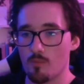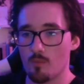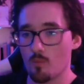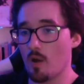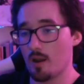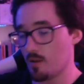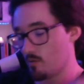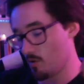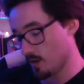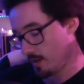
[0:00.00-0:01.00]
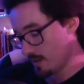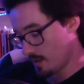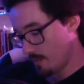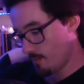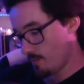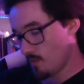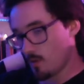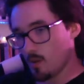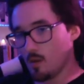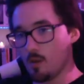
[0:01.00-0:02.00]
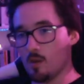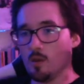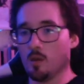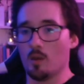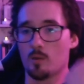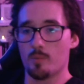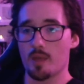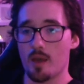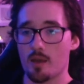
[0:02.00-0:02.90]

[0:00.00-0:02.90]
rightly or wrongly. But yeah.